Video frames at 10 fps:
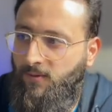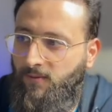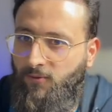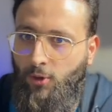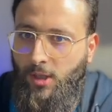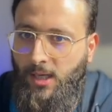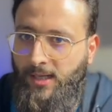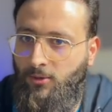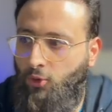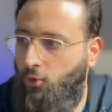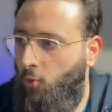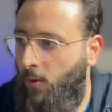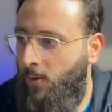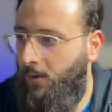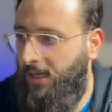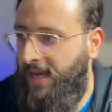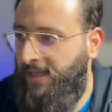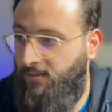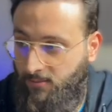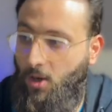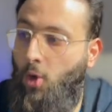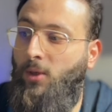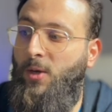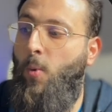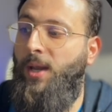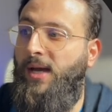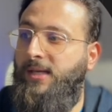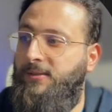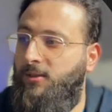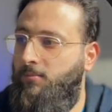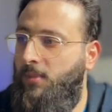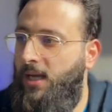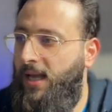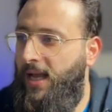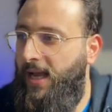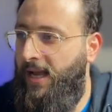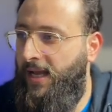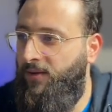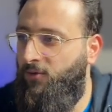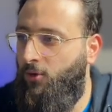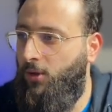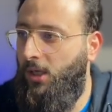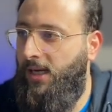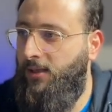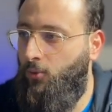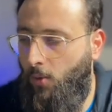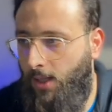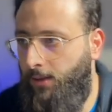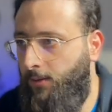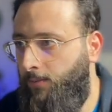For client 2, we will get only one item, and for client 1,